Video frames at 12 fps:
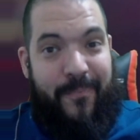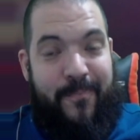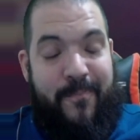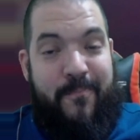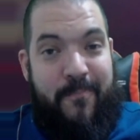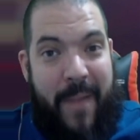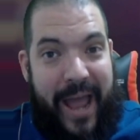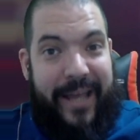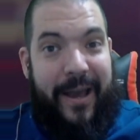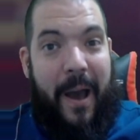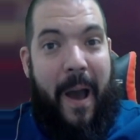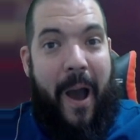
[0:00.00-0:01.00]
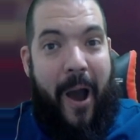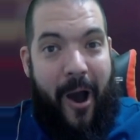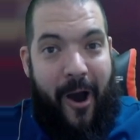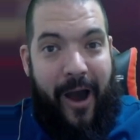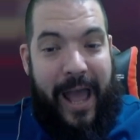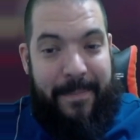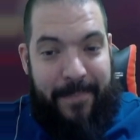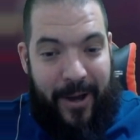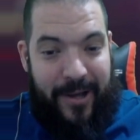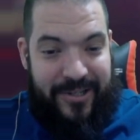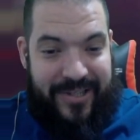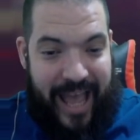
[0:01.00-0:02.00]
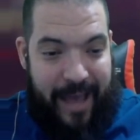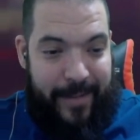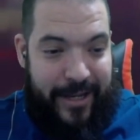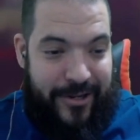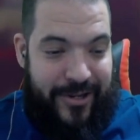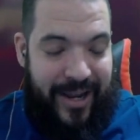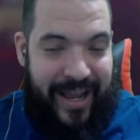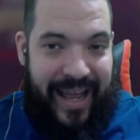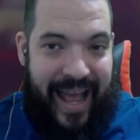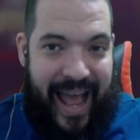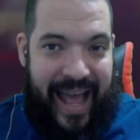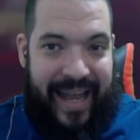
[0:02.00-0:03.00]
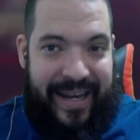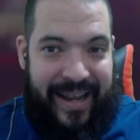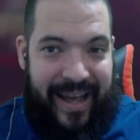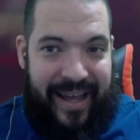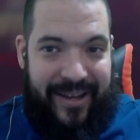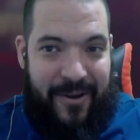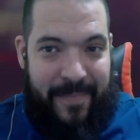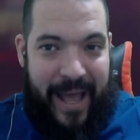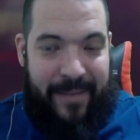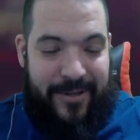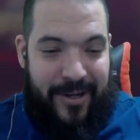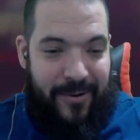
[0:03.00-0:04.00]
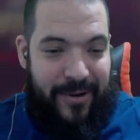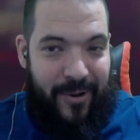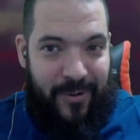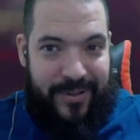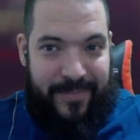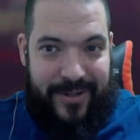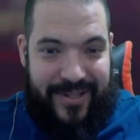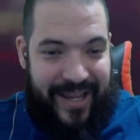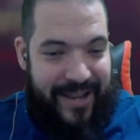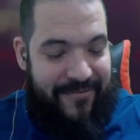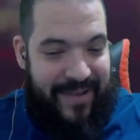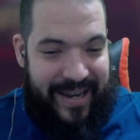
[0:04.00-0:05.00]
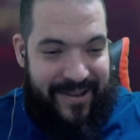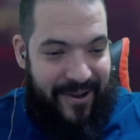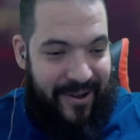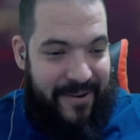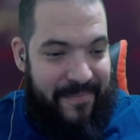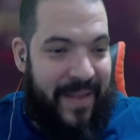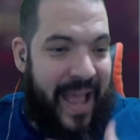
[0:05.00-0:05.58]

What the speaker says: mega high burst damage, and could be absolutely awesome to see. Really could.